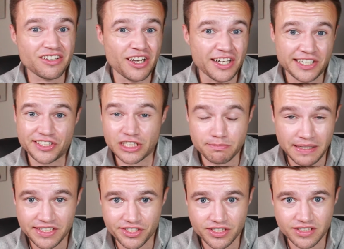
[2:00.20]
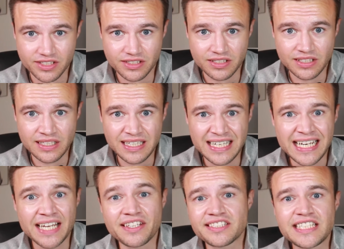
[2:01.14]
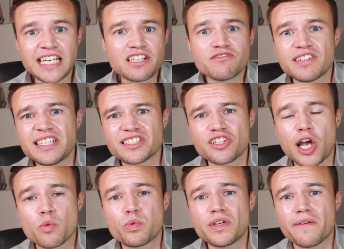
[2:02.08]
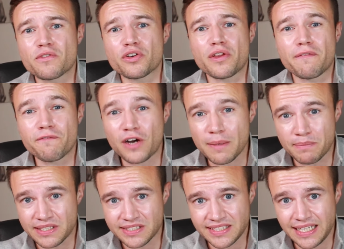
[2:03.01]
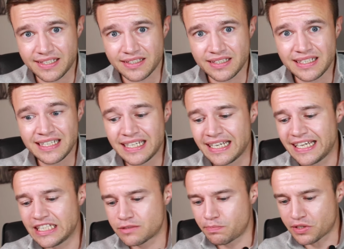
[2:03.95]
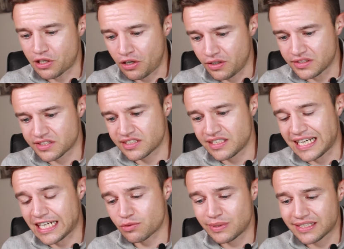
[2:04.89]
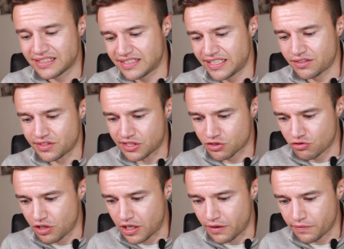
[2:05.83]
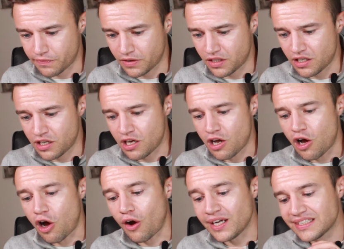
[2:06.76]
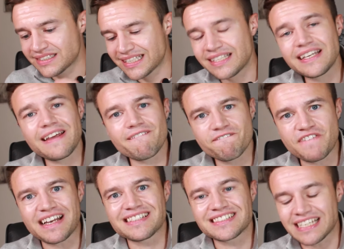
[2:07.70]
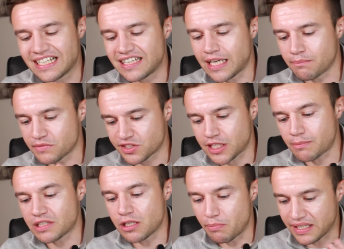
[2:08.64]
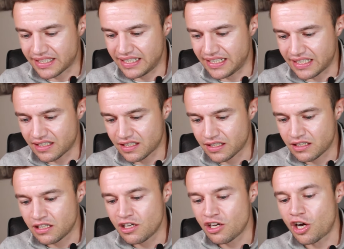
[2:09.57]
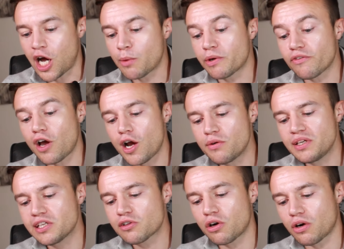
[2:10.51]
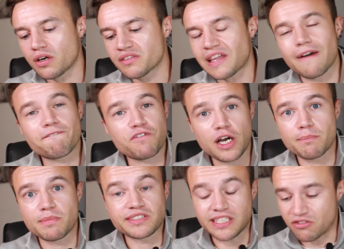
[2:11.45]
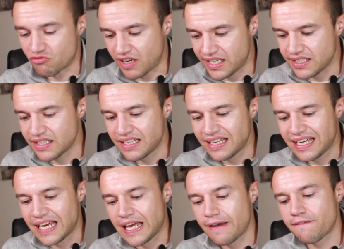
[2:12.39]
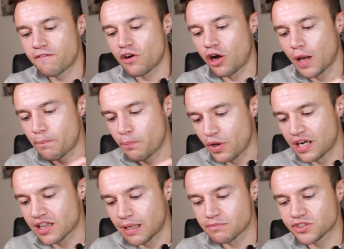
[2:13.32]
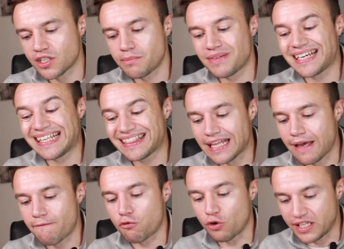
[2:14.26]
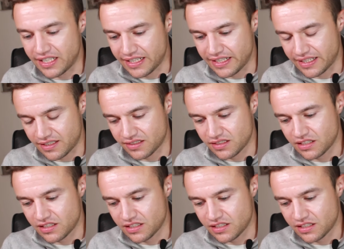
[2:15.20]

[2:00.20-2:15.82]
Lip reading: like I just mentioned. And the second reason I wouldn't have got the 5% is because, as we can see on this graph, I didn't invest a lump sum at the beginning. I would have only got that 5% rate if I put a lump sum in there for a year.